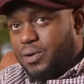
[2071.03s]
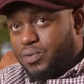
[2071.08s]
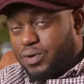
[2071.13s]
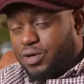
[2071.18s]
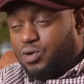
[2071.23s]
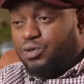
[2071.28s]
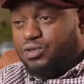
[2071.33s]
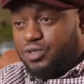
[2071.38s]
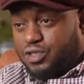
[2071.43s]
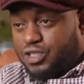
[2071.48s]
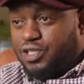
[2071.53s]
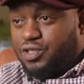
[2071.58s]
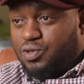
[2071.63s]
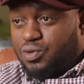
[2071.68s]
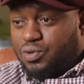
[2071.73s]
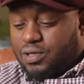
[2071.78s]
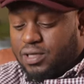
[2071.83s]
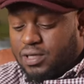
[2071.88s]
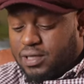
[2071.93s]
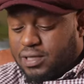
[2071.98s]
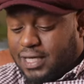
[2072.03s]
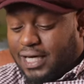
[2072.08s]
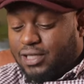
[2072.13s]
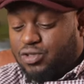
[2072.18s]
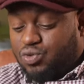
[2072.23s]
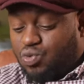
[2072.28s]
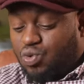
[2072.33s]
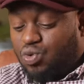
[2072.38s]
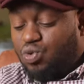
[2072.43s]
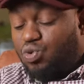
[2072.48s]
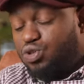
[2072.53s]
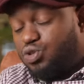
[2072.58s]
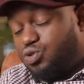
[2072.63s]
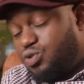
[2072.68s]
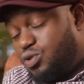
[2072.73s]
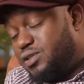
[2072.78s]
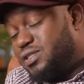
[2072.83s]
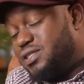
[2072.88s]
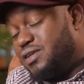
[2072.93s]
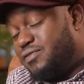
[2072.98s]
But we continued. That school was
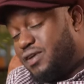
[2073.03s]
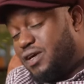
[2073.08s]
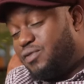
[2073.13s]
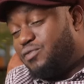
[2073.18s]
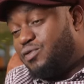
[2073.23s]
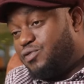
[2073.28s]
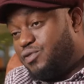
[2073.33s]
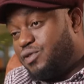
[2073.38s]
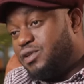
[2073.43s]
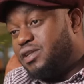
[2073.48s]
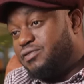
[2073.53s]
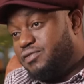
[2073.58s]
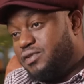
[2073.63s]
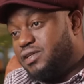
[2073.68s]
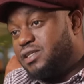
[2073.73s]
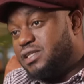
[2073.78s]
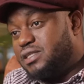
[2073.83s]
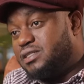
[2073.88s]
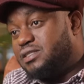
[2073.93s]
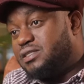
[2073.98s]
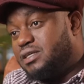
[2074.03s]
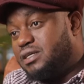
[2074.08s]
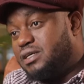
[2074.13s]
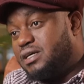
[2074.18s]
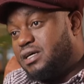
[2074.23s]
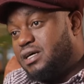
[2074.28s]
called Survival for the Fittest.